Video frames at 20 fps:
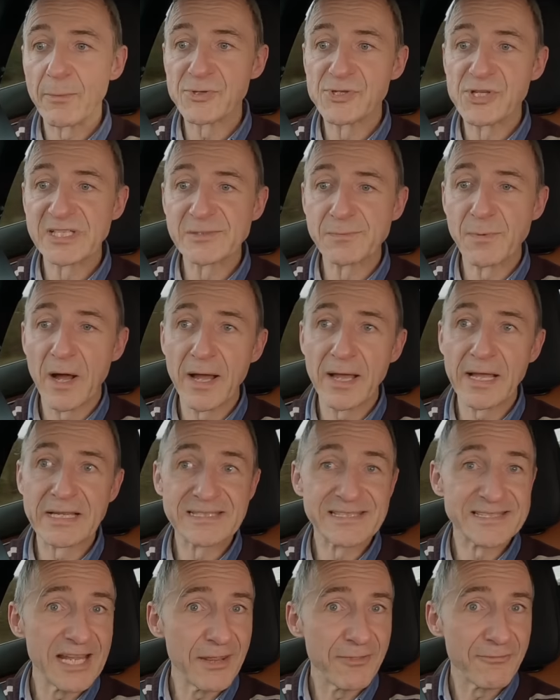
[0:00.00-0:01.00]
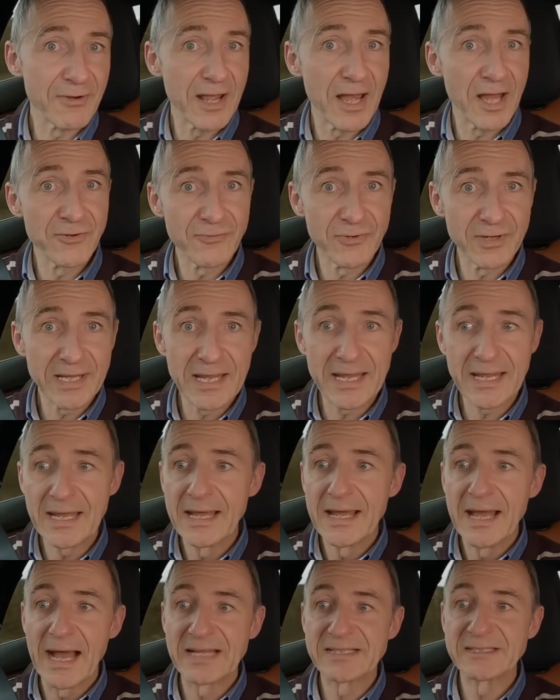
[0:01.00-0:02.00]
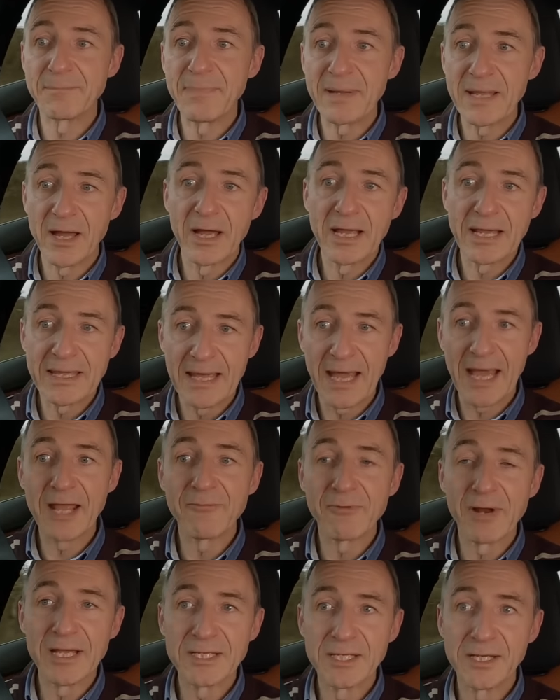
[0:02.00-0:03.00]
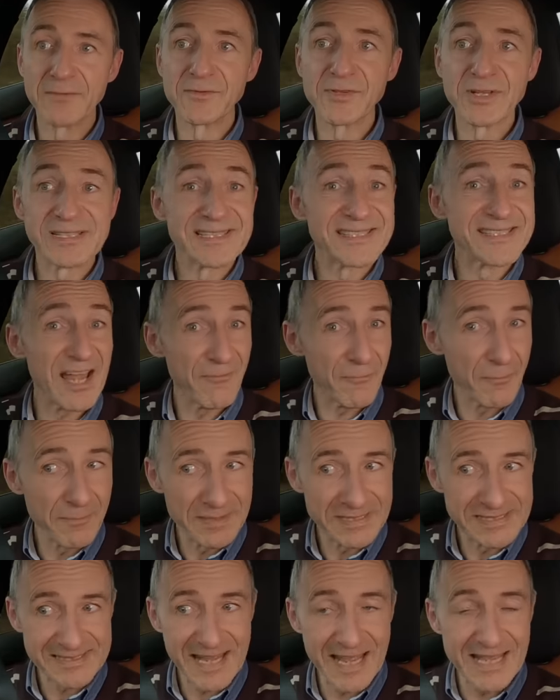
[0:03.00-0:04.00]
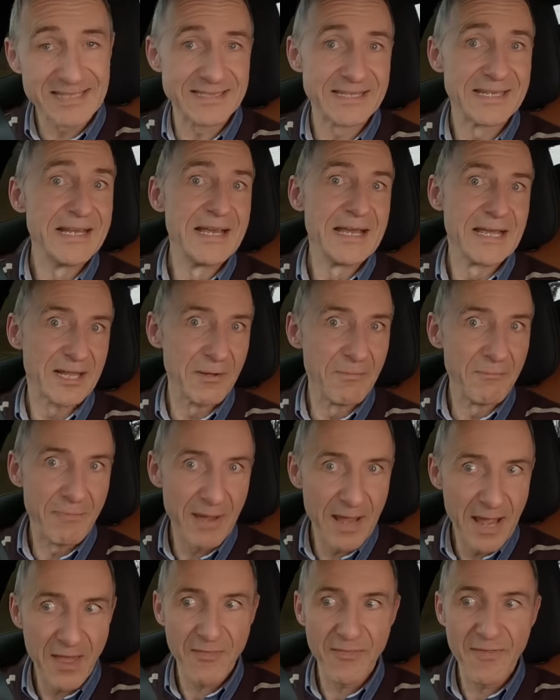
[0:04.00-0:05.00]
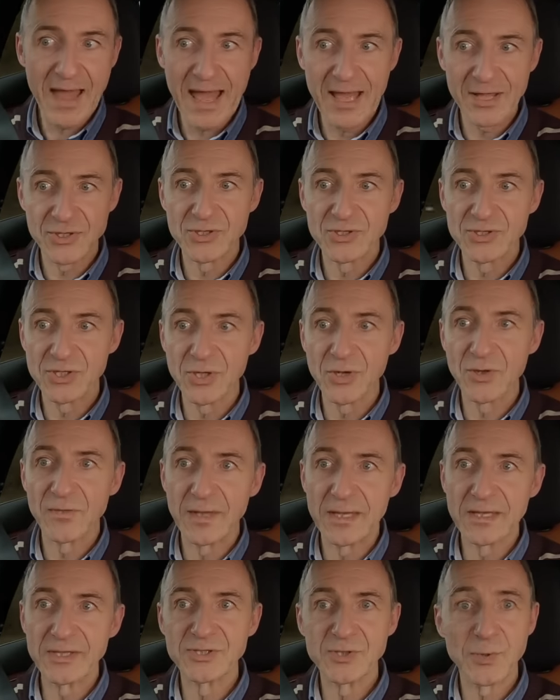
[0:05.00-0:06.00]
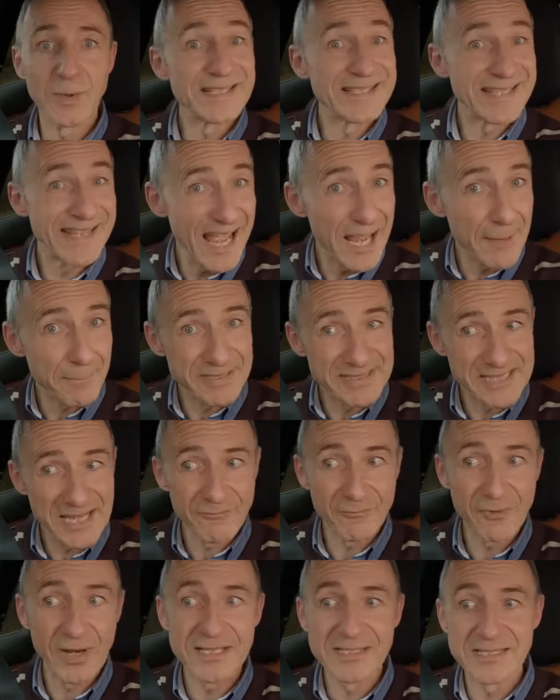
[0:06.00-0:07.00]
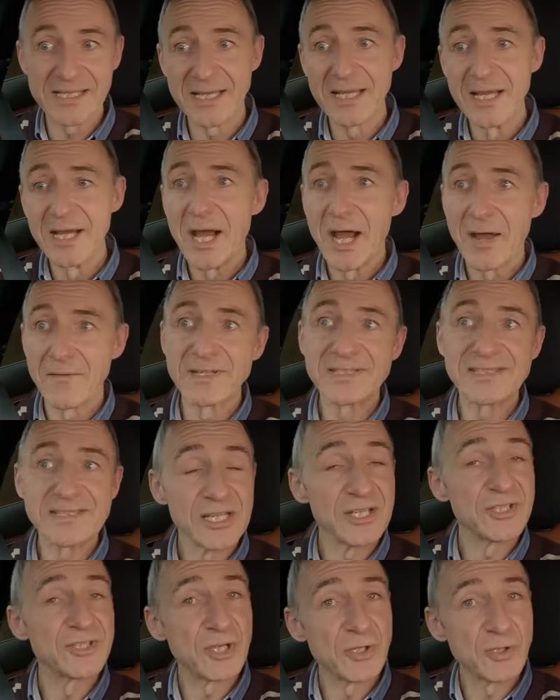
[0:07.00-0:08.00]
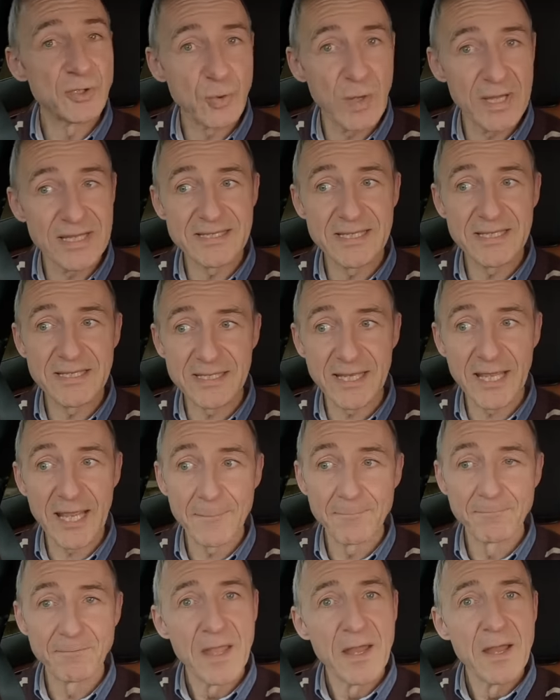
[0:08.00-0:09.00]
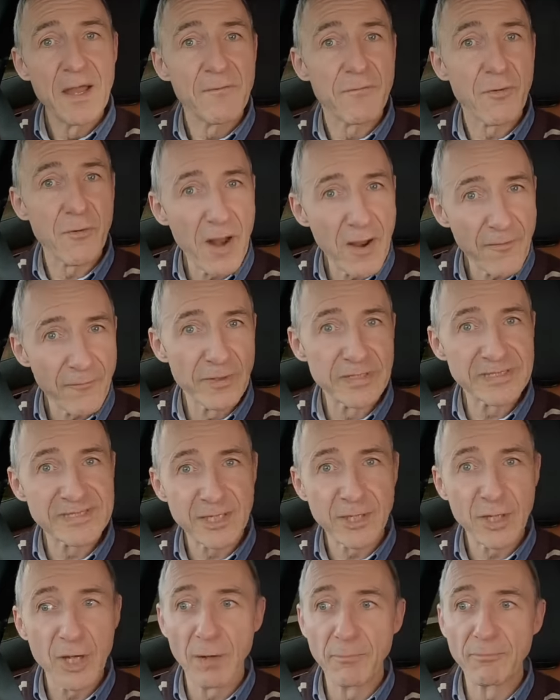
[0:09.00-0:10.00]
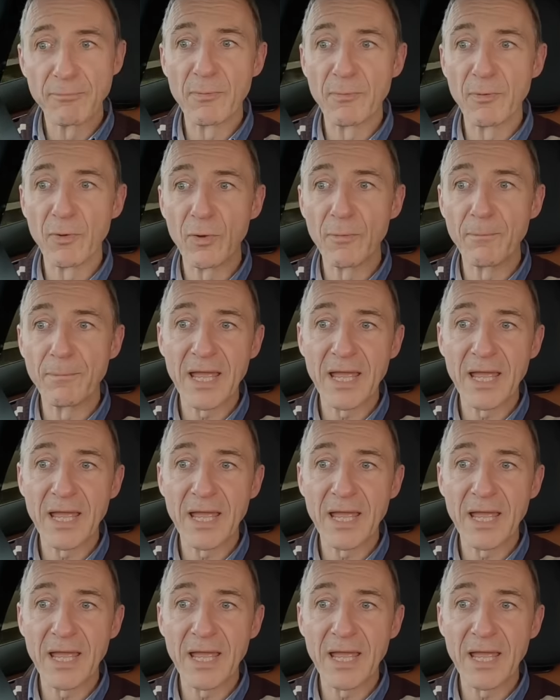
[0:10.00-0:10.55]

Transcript: which is why a C300E has a BIK rating of just 7%. Compare that to the 28% rating of the C220D. For reference, the comparable